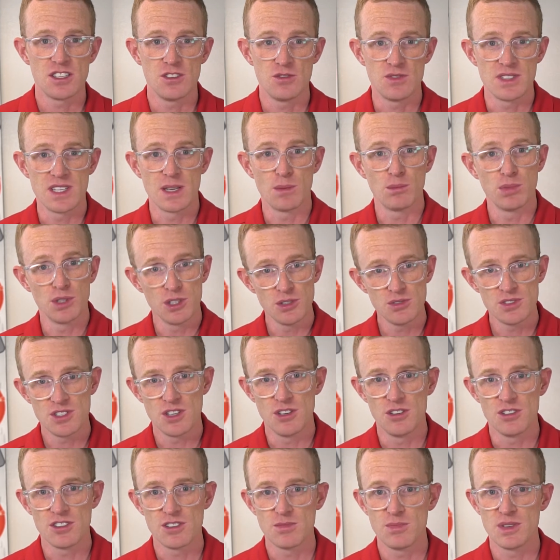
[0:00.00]
using
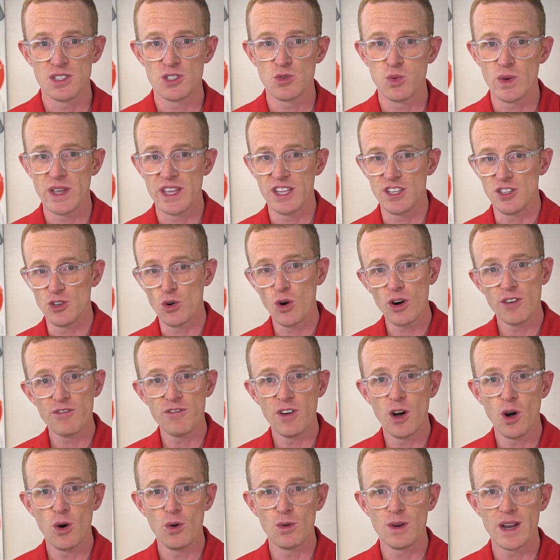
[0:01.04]
Bluetooth between your
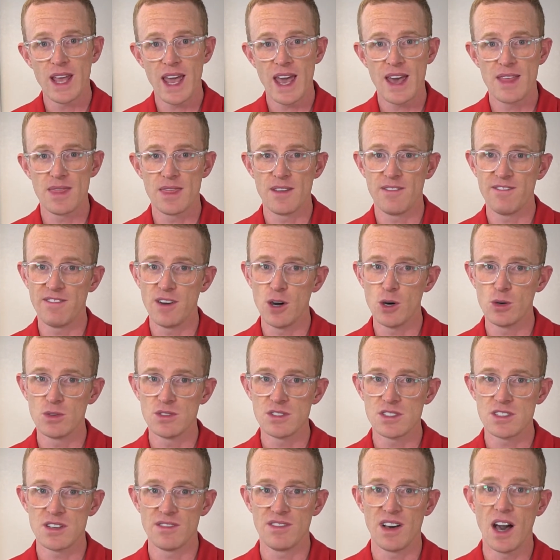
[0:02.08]
phone and the
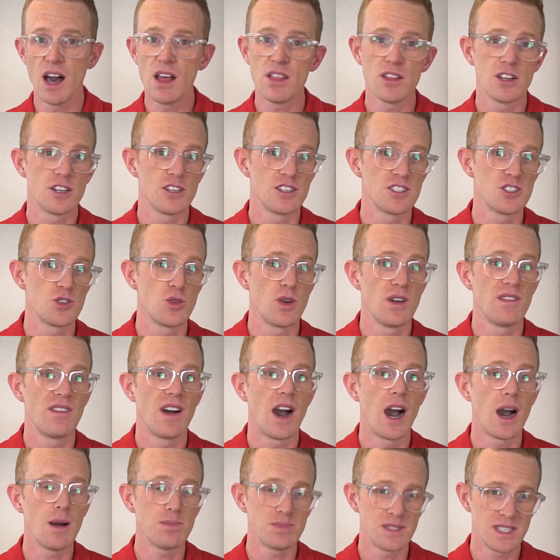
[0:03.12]
phones of others who
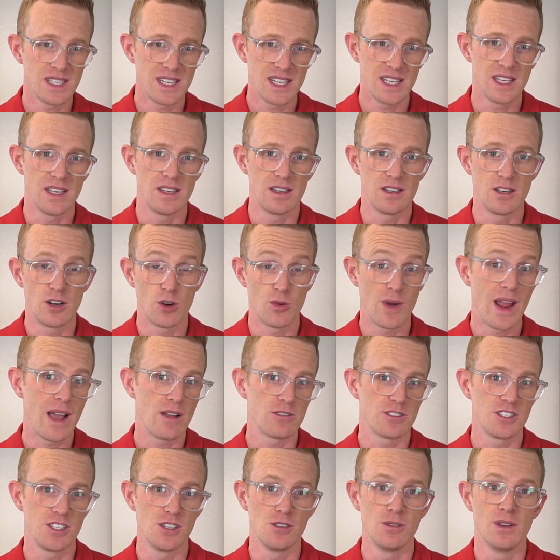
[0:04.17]
have opted in
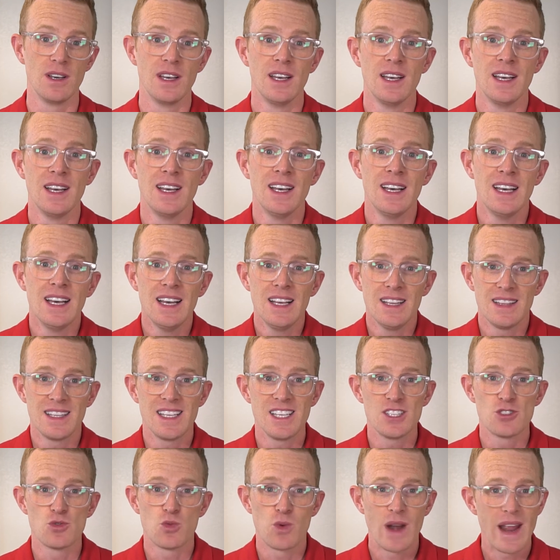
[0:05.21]
around you.
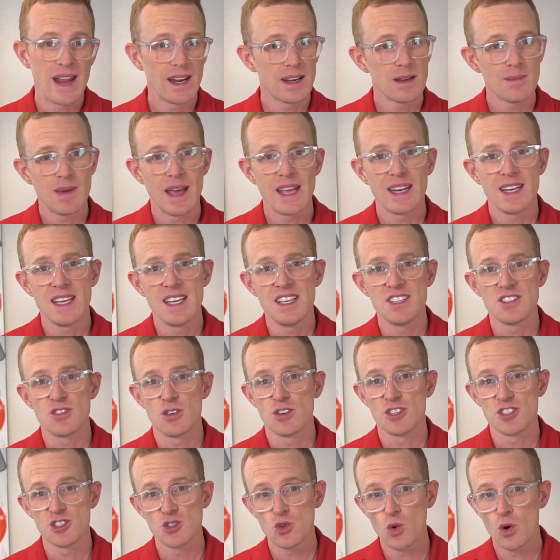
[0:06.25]
These random IDs
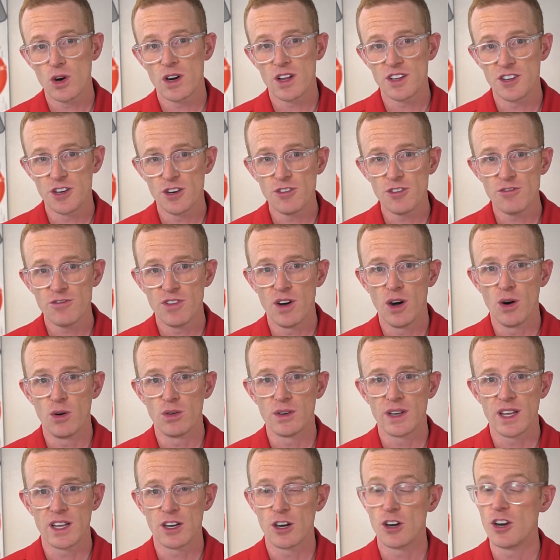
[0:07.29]
are stored on your
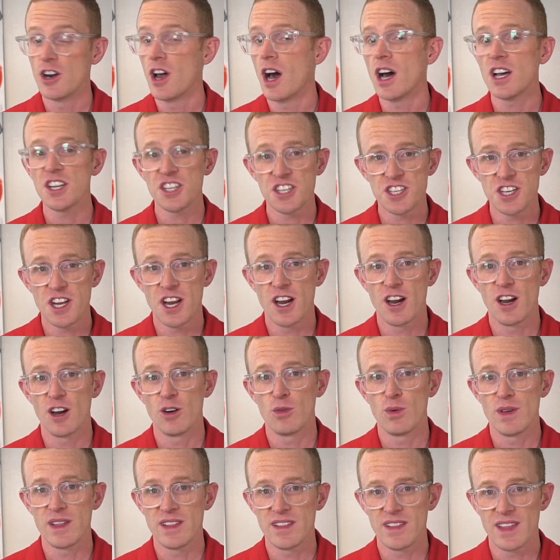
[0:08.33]
phone and are not shared
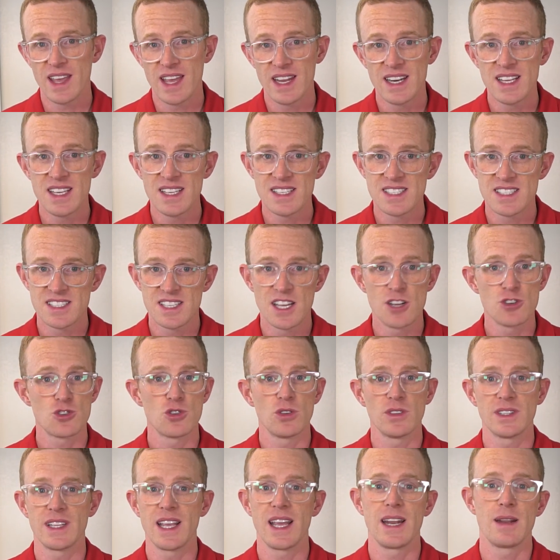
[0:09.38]
with any
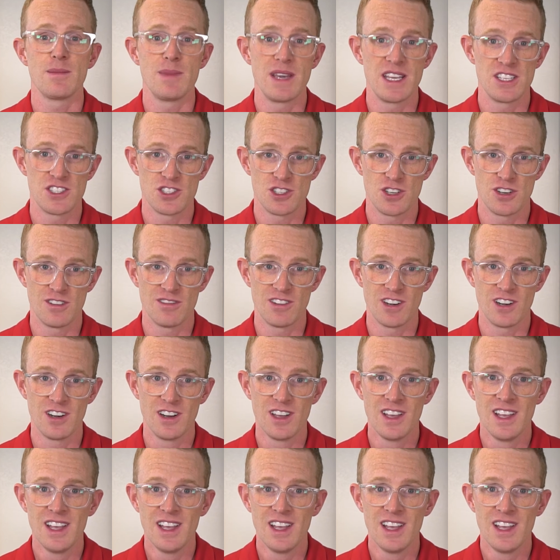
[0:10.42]
central database server.